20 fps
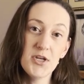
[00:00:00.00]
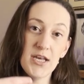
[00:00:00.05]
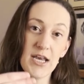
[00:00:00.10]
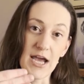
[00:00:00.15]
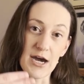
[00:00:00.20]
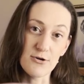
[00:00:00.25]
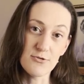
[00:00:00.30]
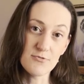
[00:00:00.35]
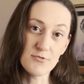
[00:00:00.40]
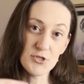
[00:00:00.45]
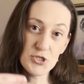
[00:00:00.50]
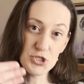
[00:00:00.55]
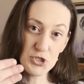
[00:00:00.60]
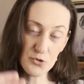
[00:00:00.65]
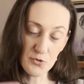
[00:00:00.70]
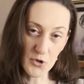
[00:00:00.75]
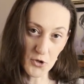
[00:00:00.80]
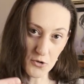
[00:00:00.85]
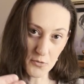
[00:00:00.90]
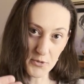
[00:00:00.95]
now
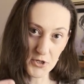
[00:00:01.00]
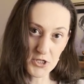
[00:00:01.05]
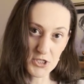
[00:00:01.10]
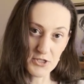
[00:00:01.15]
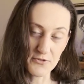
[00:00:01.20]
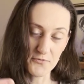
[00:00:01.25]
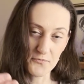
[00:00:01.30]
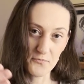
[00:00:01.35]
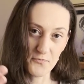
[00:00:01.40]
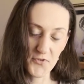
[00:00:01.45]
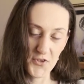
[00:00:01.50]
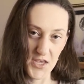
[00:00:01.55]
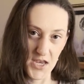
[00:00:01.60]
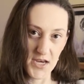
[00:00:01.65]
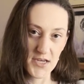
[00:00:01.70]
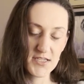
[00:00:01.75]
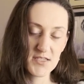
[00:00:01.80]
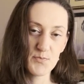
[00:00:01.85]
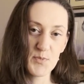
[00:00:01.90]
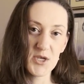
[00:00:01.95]
do a whole bunch of
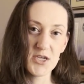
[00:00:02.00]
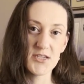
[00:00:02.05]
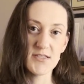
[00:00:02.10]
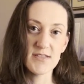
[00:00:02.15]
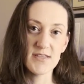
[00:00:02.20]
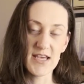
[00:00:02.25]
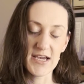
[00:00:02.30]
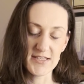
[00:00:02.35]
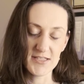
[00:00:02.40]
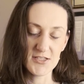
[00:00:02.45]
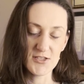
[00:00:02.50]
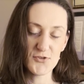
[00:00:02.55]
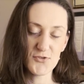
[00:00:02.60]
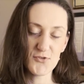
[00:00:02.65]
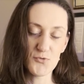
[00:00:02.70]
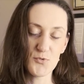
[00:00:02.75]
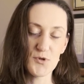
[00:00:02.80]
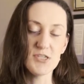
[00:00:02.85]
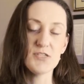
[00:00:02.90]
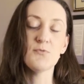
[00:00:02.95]
things, because that's
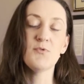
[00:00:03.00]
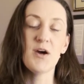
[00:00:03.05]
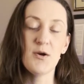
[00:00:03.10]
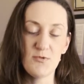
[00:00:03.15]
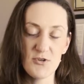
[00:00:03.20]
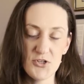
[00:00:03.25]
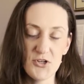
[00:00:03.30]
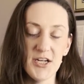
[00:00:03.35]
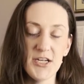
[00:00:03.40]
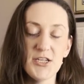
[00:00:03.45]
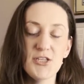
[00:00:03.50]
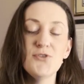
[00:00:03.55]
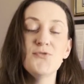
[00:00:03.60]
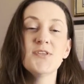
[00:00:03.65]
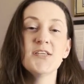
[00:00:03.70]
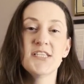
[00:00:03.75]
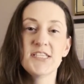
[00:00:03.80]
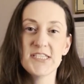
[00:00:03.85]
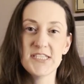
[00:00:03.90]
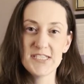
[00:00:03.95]
the reason why we're trying to do
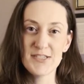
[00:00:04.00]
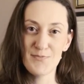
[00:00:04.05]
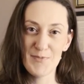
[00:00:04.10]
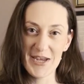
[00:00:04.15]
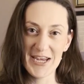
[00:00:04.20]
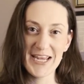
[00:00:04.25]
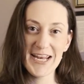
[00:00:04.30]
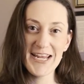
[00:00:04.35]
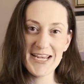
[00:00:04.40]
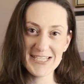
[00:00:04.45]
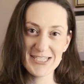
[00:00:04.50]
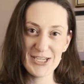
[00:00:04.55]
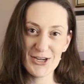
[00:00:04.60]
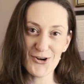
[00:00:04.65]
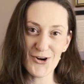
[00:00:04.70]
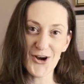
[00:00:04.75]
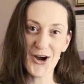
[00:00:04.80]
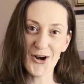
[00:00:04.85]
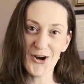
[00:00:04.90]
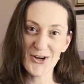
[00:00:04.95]
this, is to make it
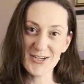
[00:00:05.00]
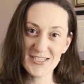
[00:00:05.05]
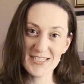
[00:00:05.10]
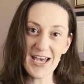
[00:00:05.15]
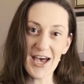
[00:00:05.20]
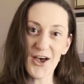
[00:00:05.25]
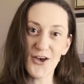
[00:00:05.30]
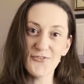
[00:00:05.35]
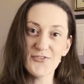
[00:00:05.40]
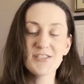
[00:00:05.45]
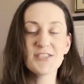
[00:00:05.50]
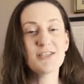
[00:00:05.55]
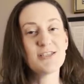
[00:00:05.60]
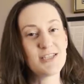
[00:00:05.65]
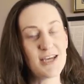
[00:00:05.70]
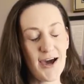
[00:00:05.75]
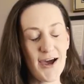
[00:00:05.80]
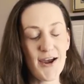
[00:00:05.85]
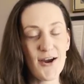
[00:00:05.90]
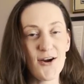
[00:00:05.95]
easier on ourselves to
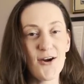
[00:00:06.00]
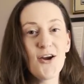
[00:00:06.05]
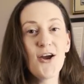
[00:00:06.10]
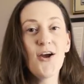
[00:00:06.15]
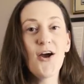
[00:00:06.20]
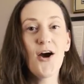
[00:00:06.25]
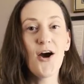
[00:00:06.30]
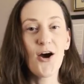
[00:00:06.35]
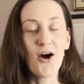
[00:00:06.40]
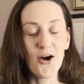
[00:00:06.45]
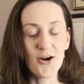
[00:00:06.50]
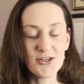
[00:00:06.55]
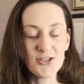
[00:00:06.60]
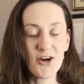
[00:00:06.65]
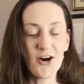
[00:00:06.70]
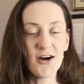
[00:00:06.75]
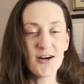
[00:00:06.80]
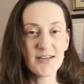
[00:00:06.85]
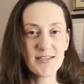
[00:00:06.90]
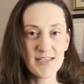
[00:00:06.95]
tire our
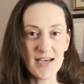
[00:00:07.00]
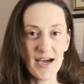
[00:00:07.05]
dogs